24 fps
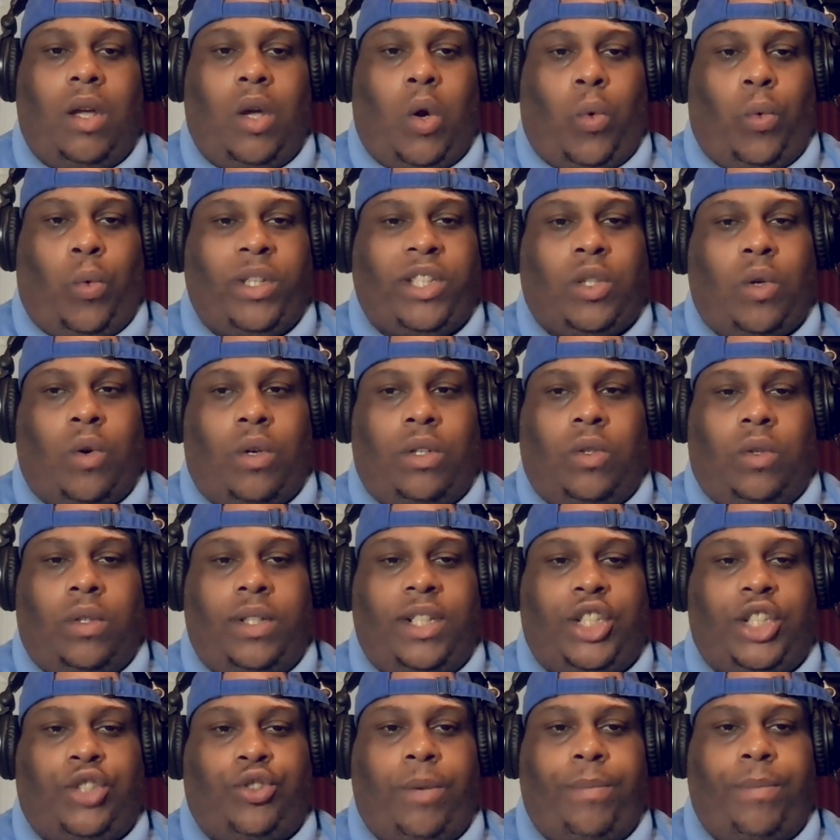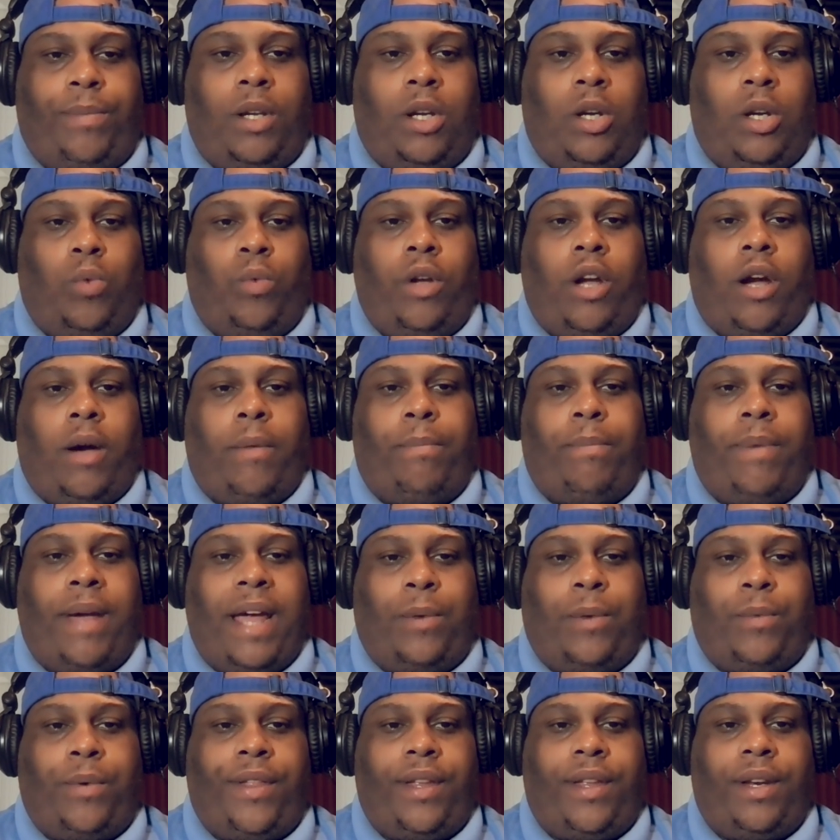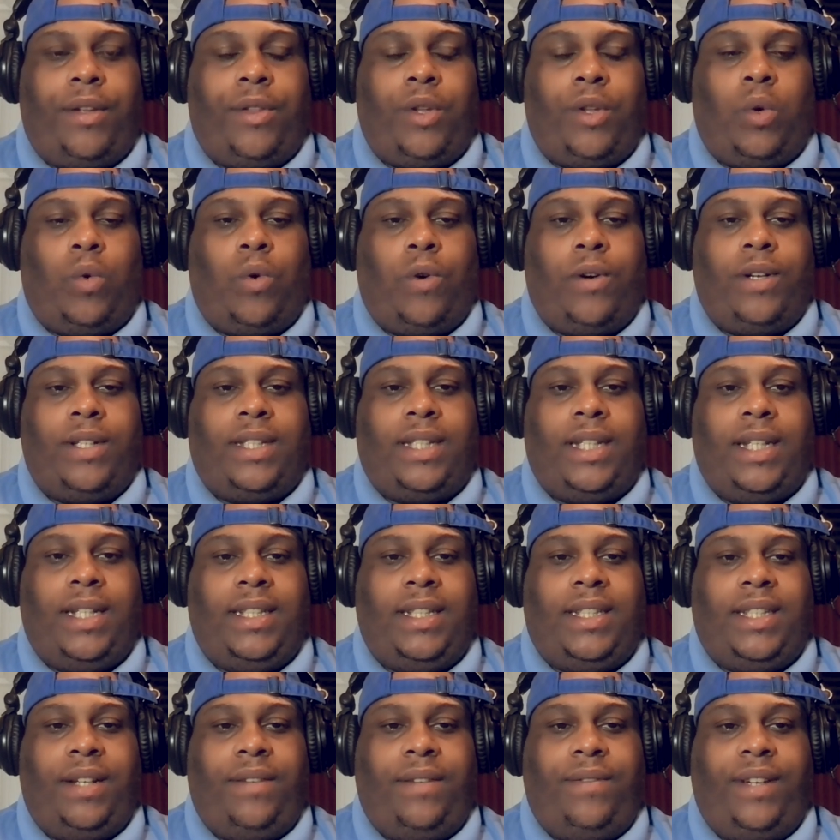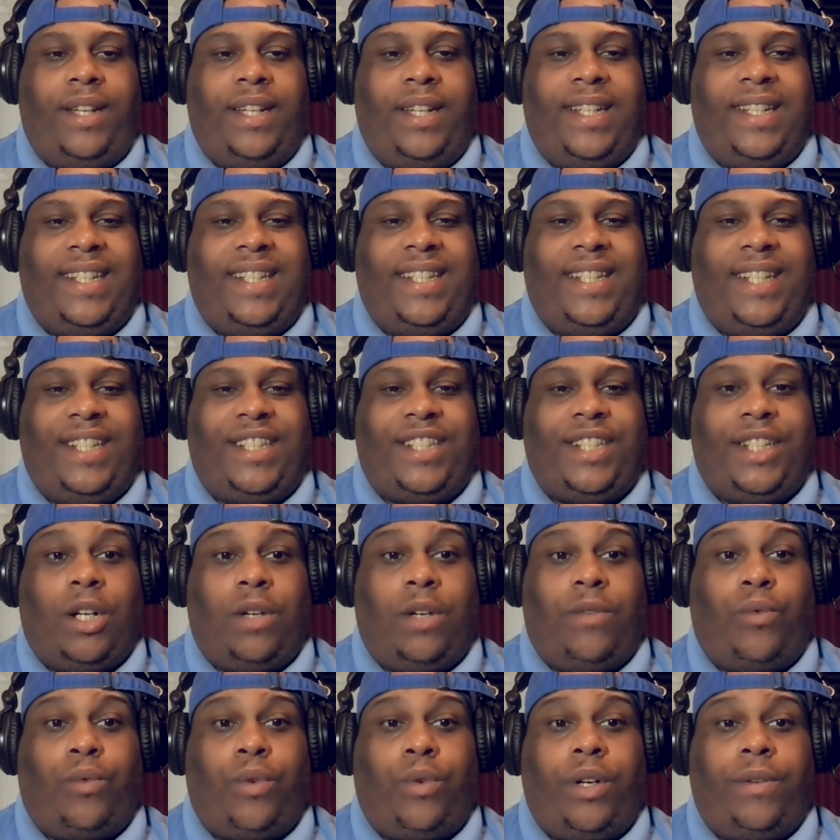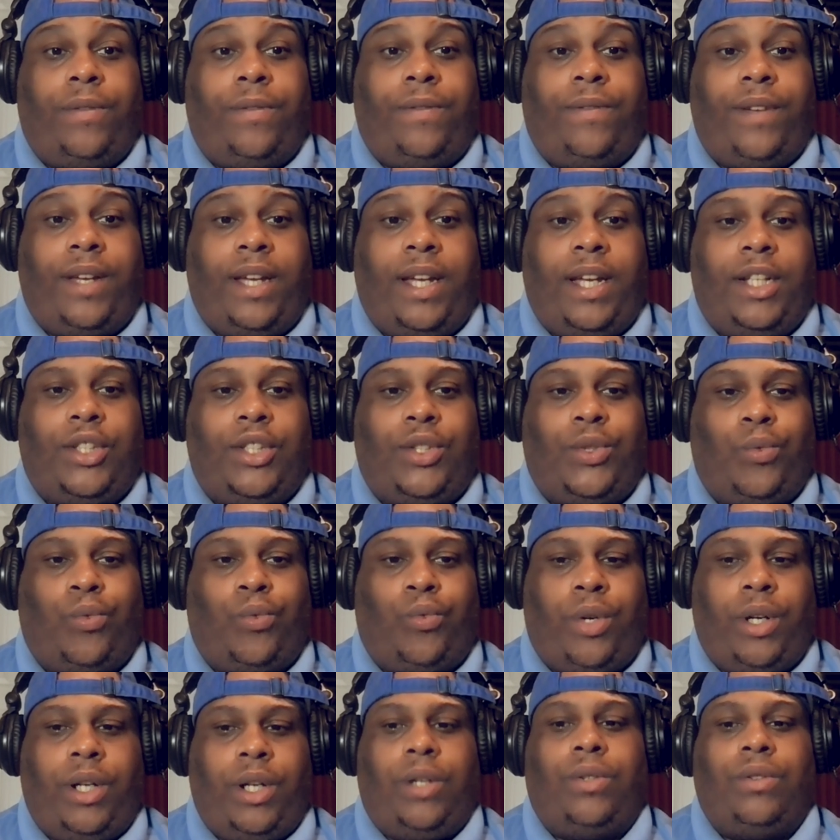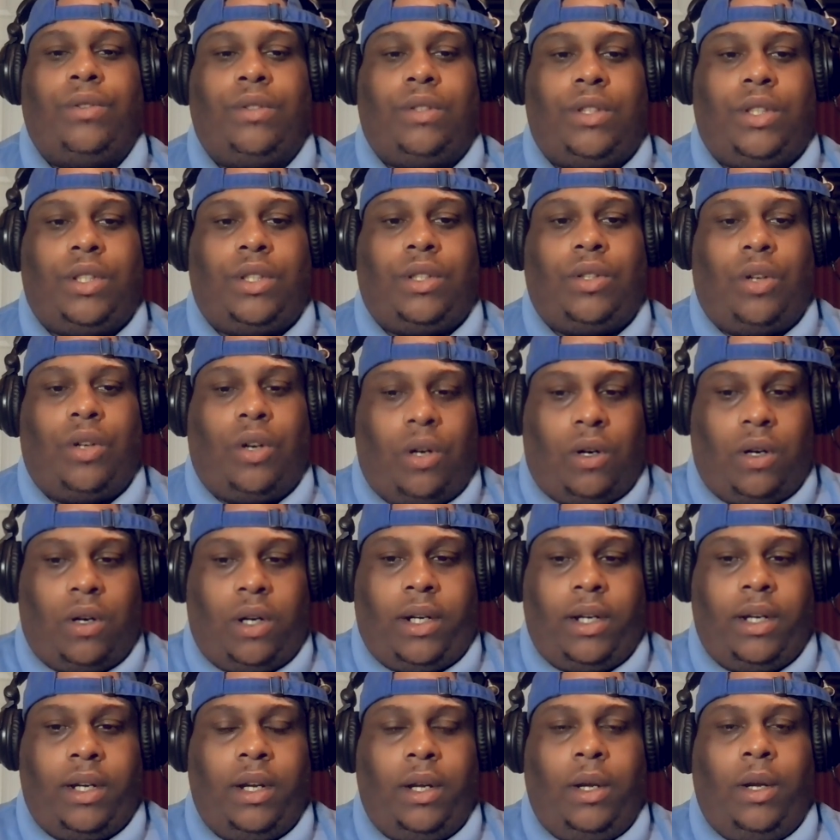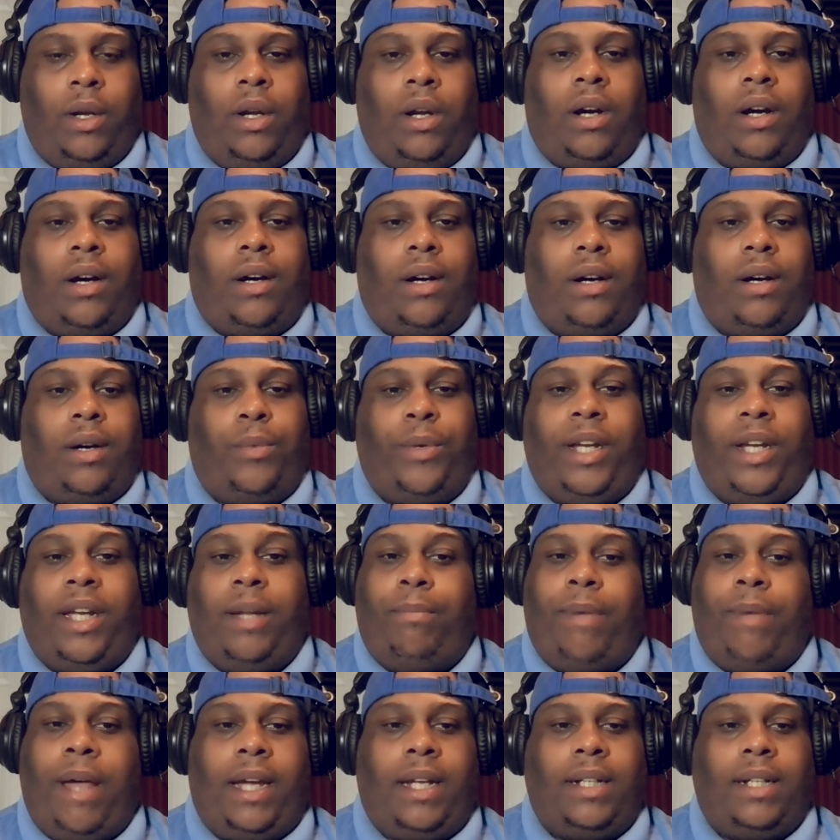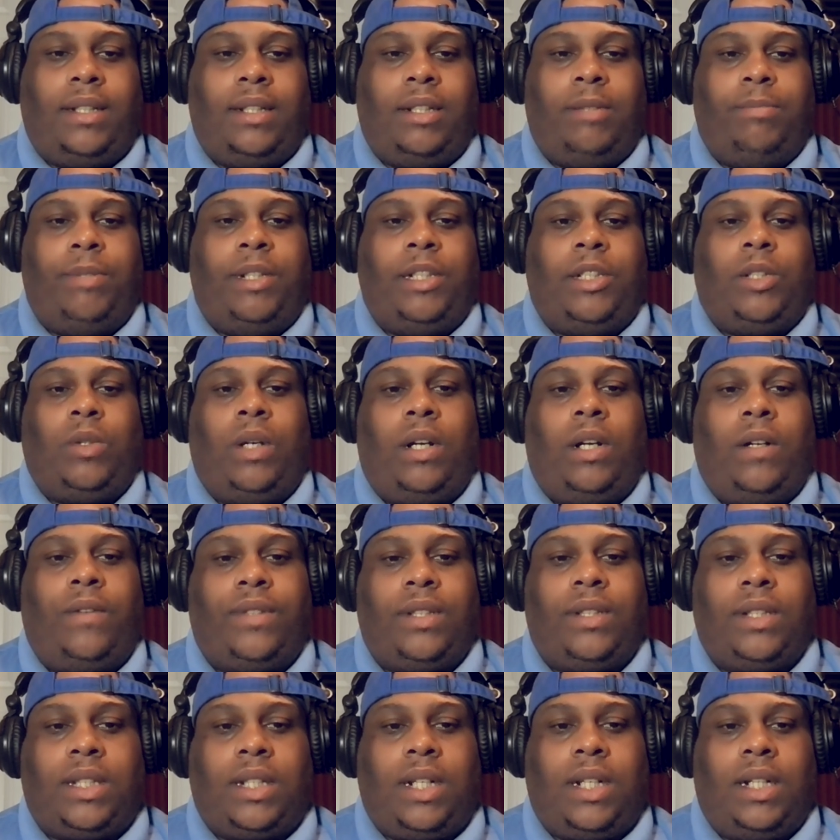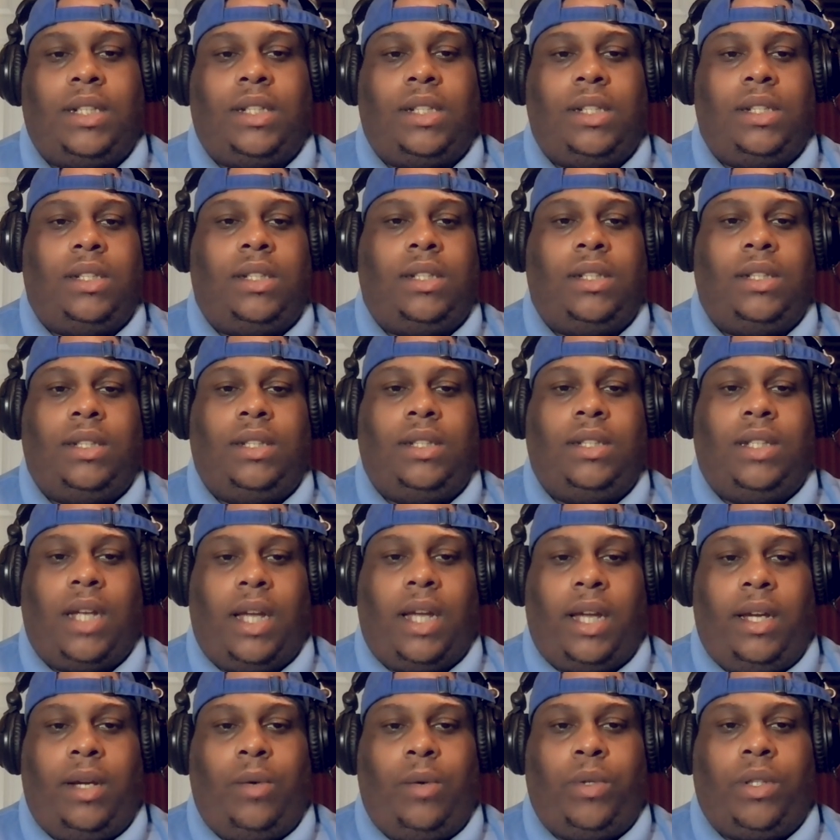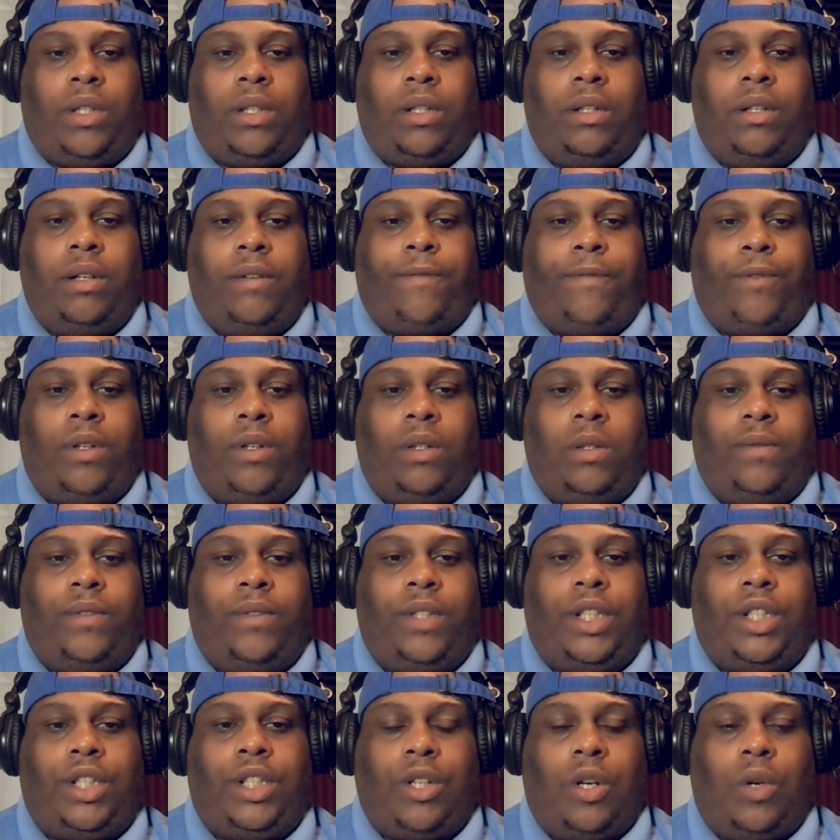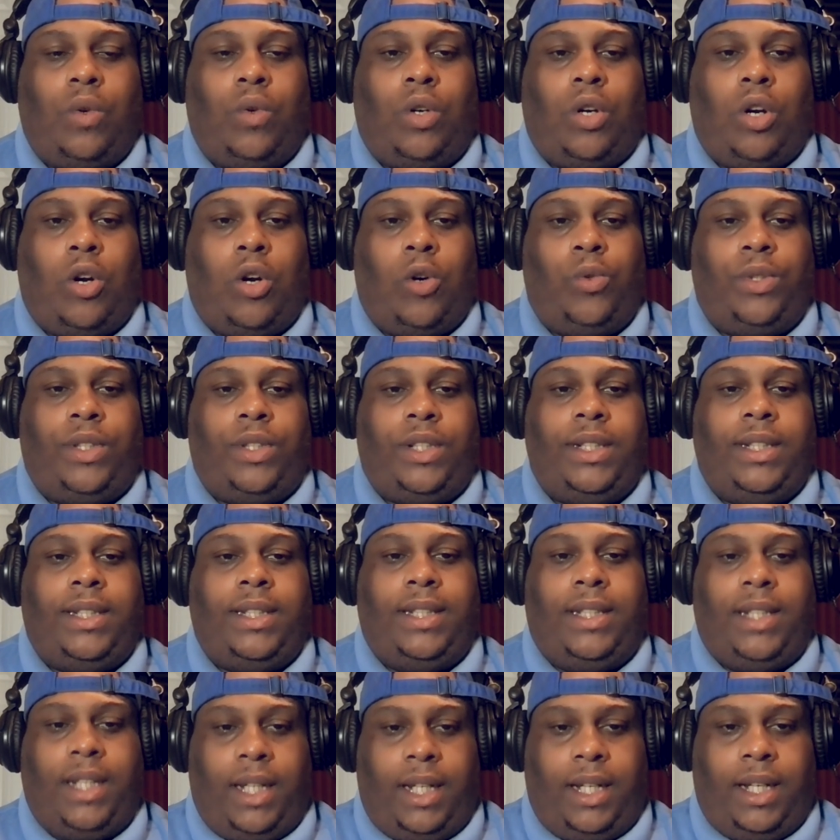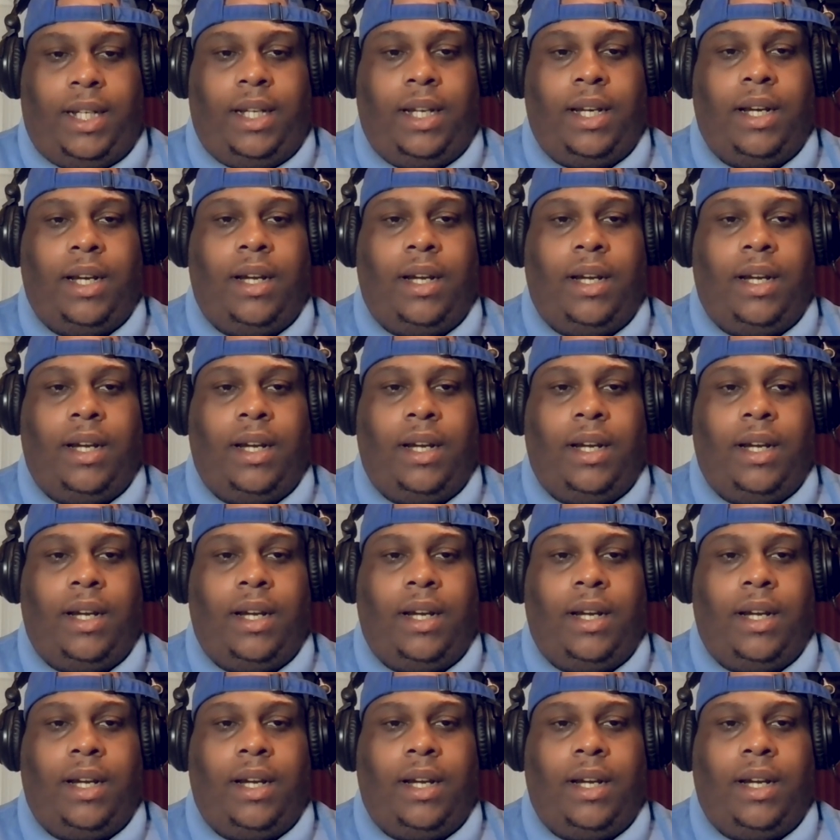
What's going on? this Trip Yung. We are back with another quarantine TV edition of Real Fans, Real Talk. Uh, we're getting back into the mental health discussion today with a good friend of the show, Coach D.